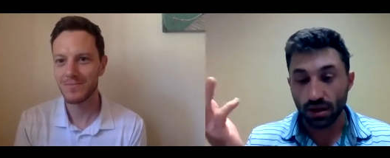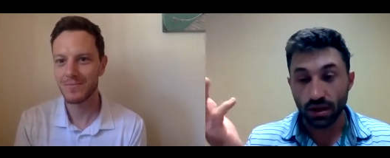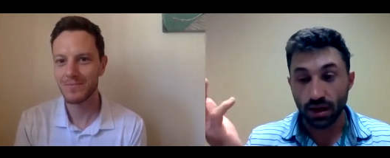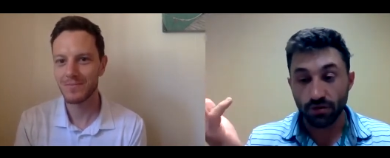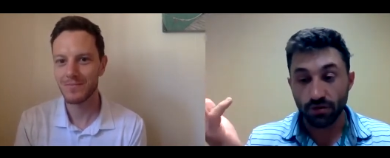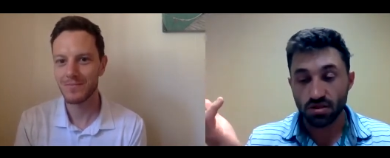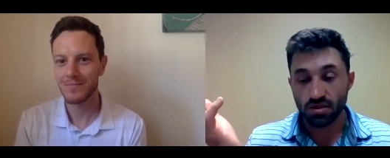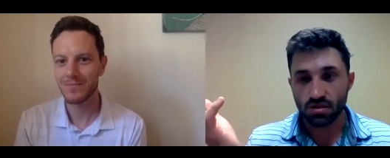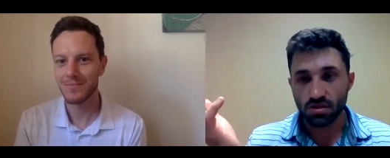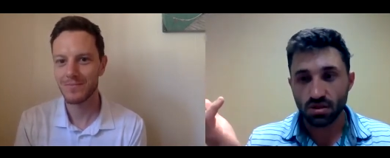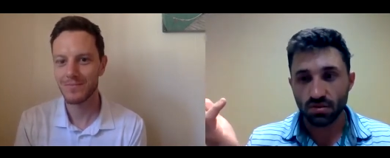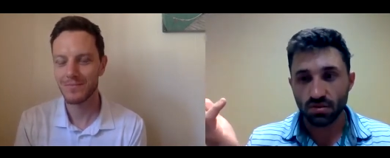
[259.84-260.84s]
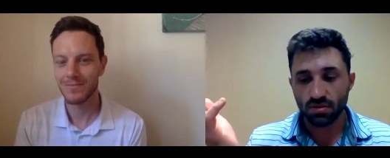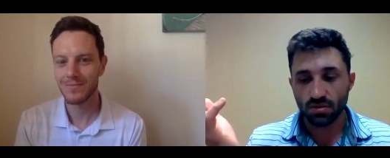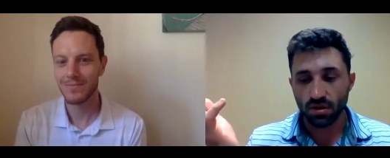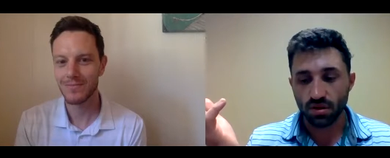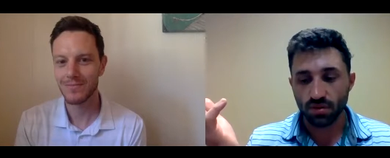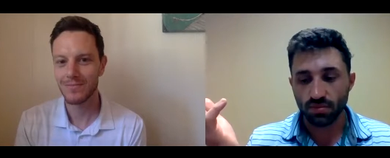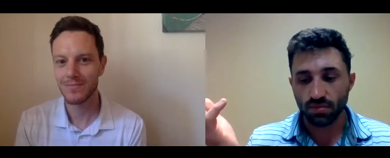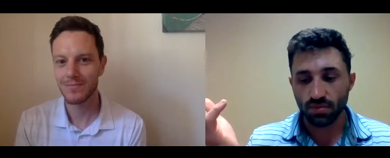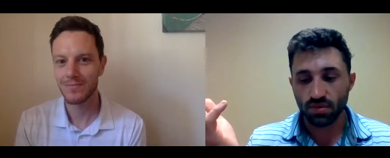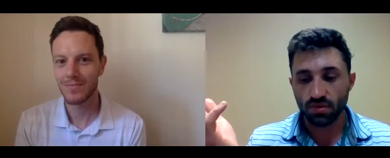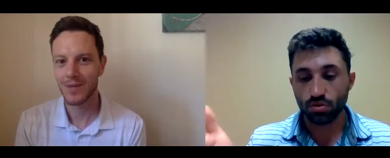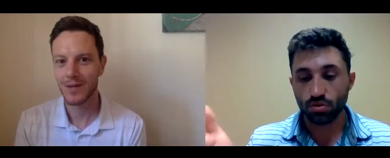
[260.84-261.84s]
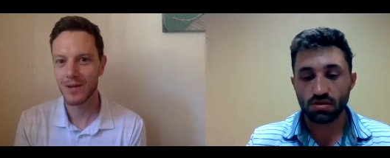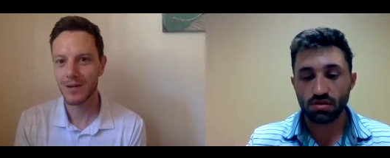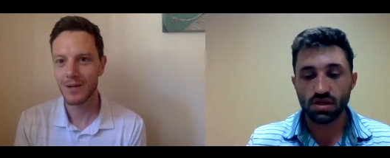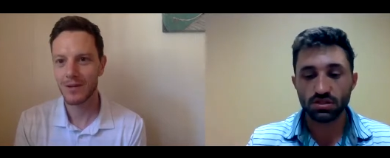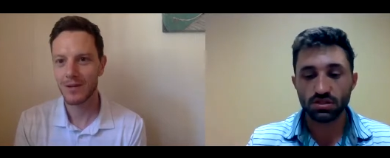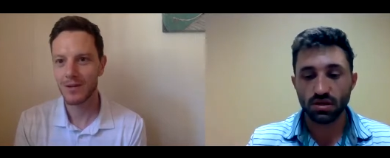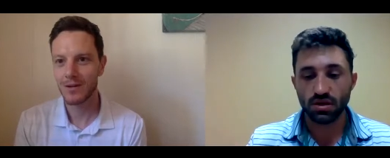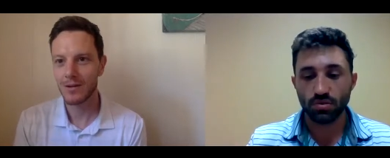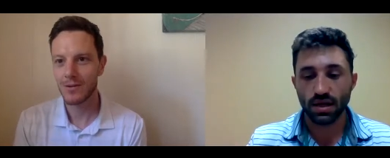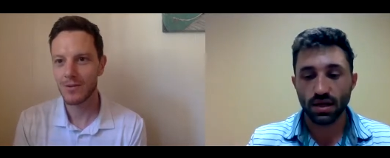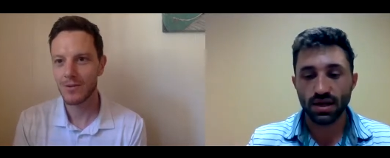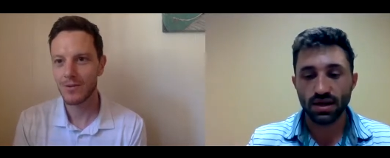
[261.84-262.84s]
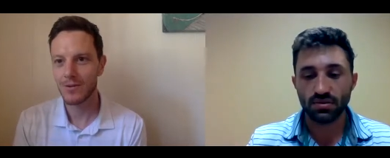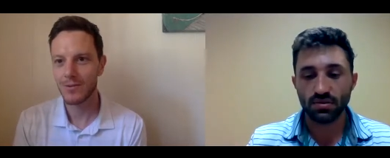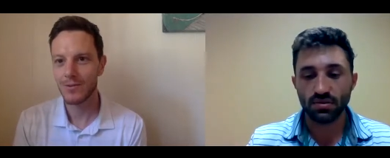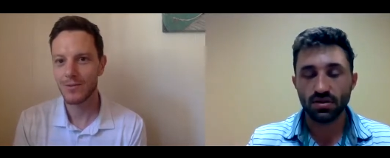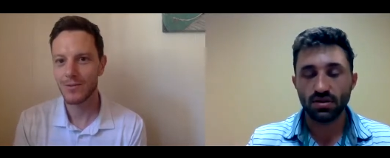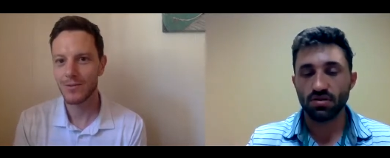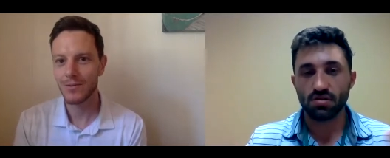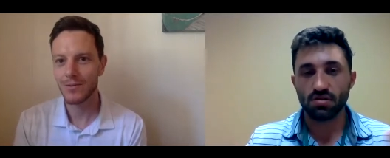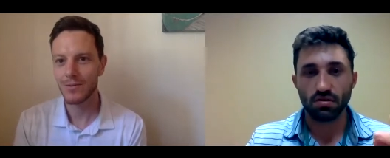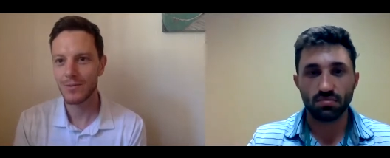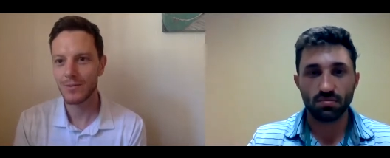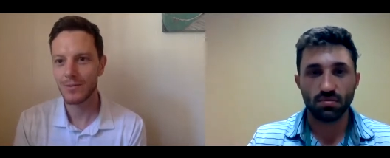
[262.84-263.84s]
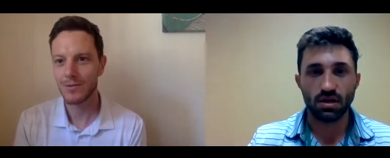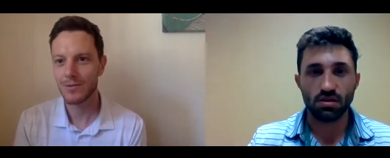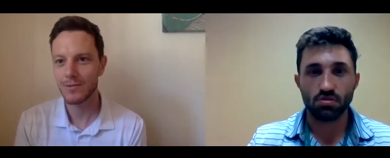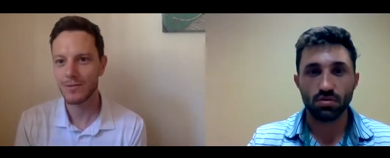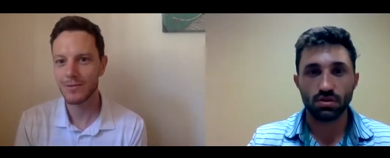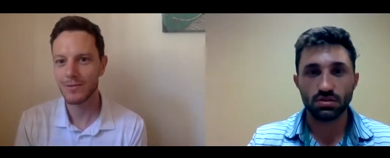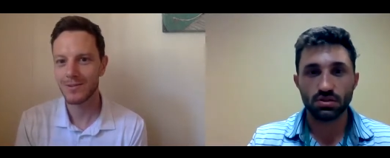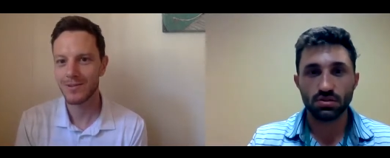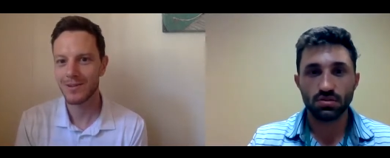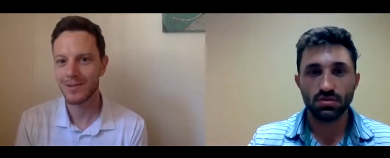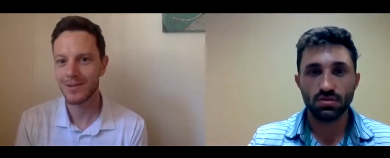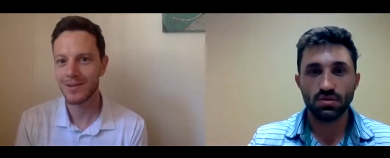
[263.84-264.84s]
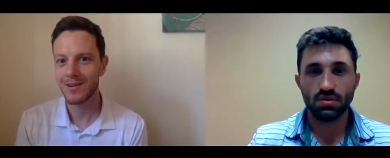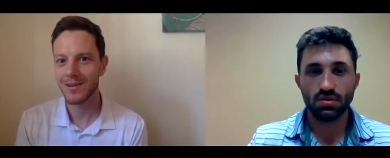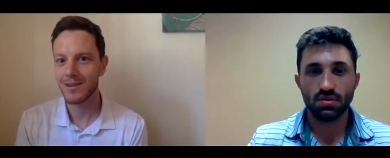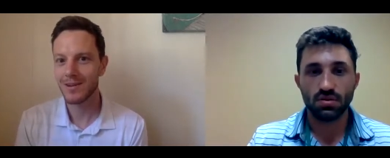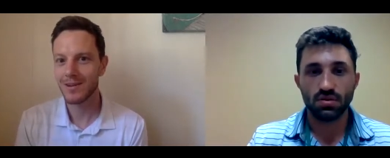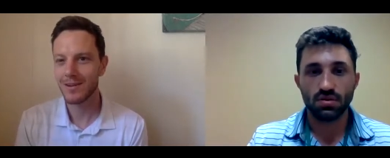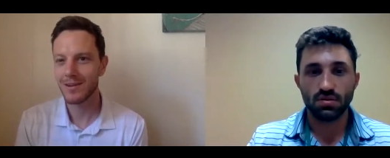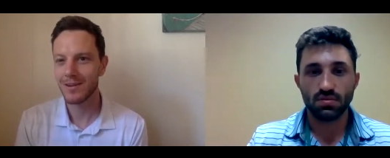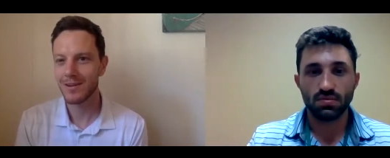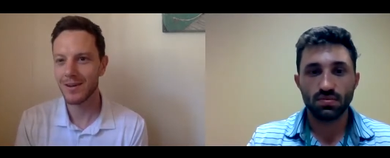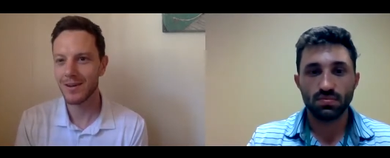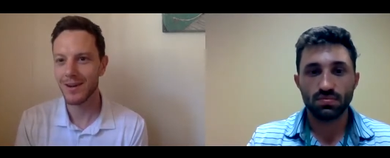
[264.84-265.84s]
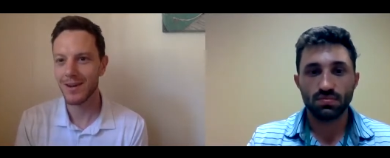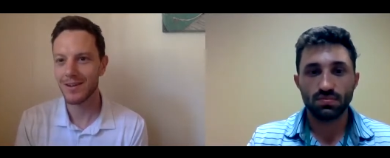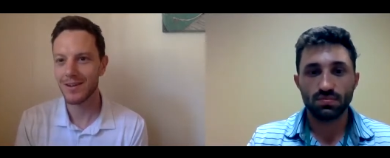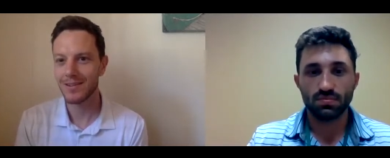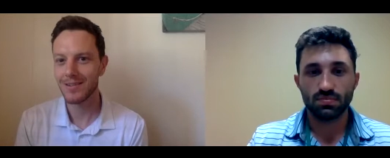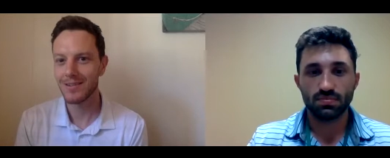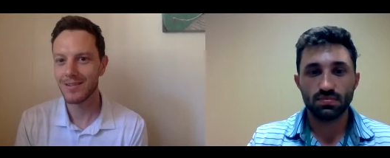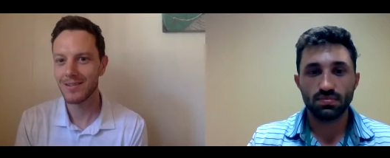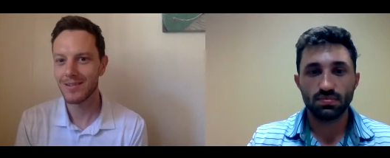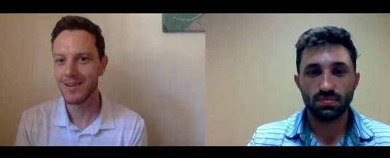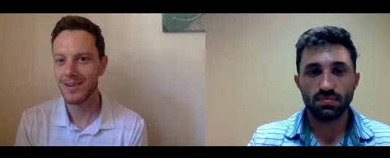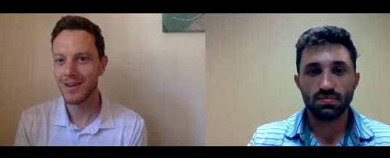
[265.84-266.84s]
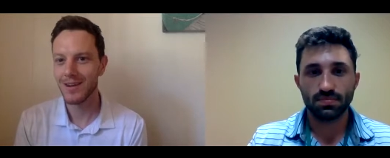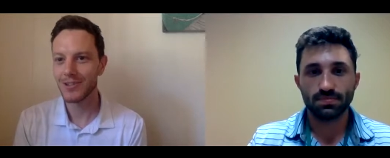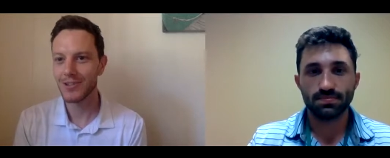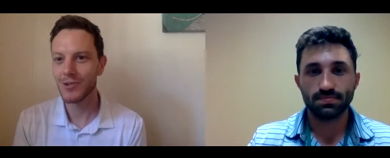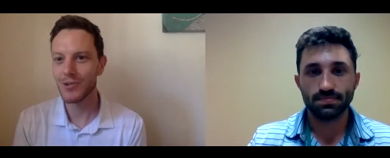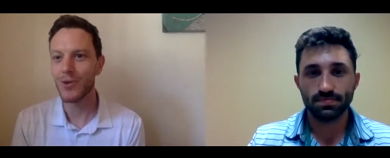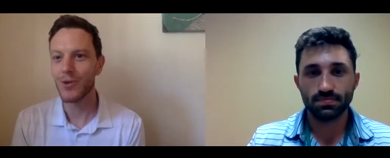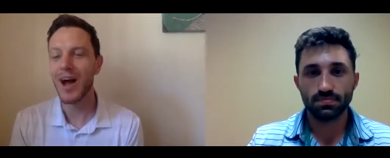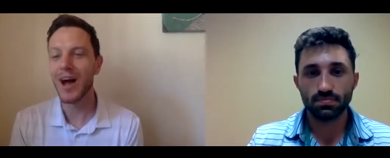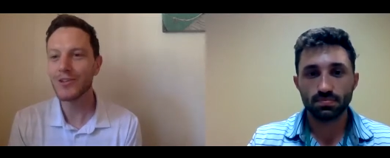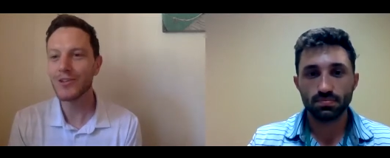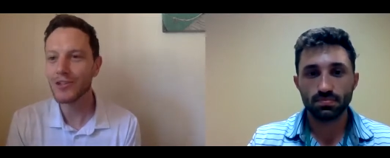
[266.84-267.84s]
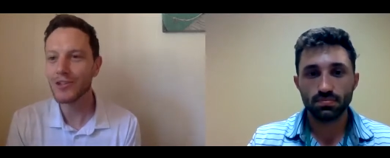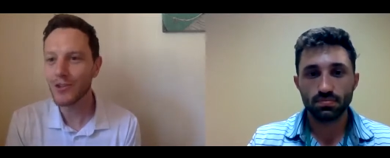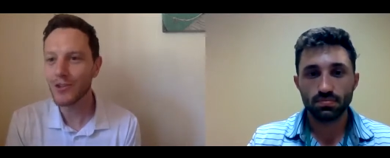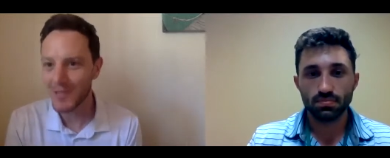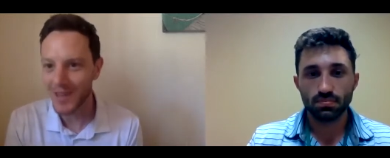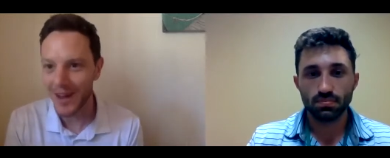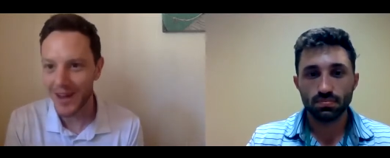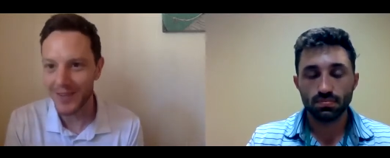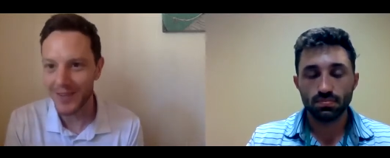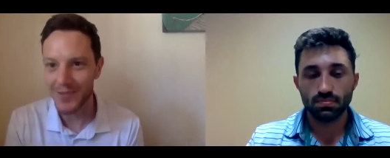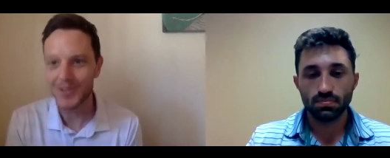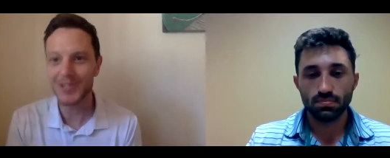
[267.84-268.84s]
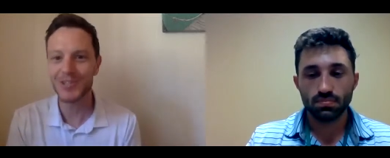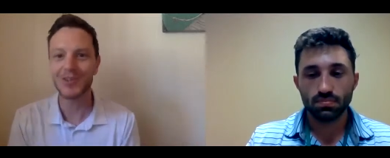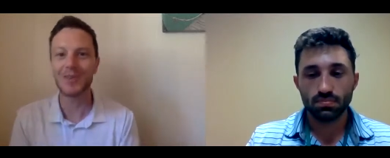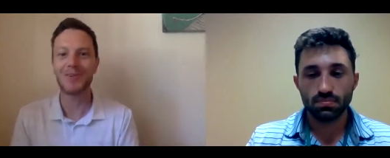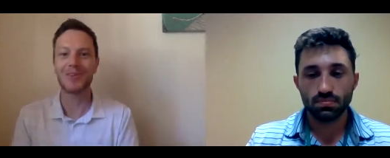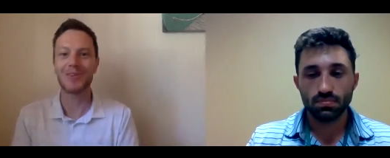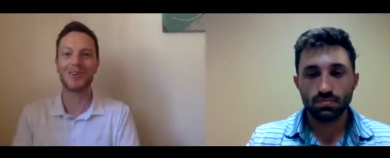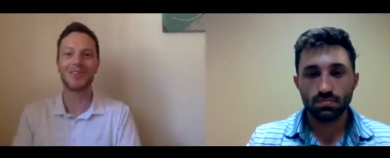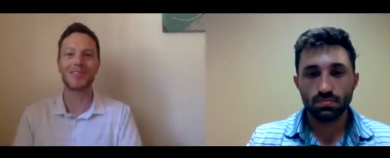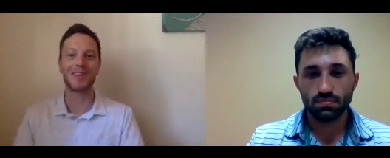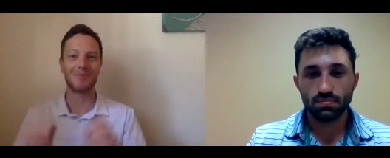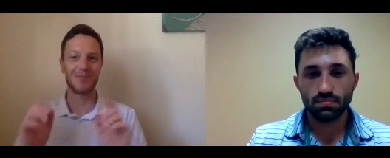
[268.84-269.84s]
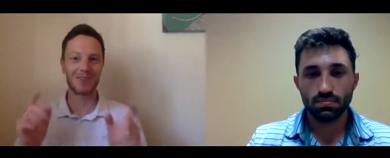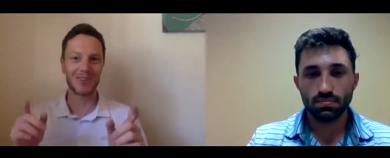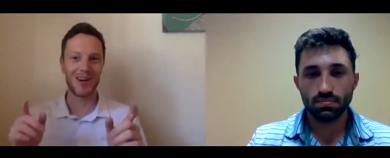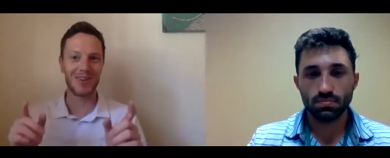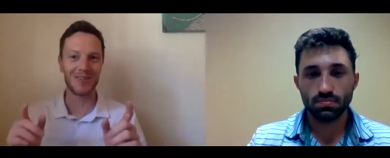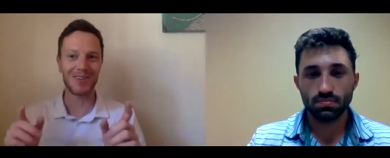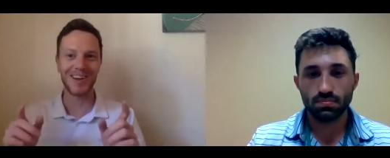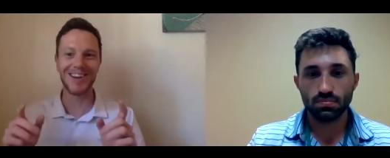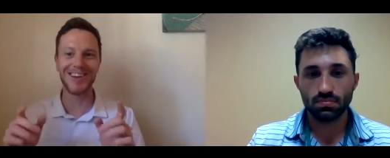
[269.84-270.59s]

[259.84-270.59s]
Speaker 1: and that, ever since then, um, through that session that we had, like a light switch.
Speaker 2: Yeah. So how did you show up today? When we showed up on the call today, first off,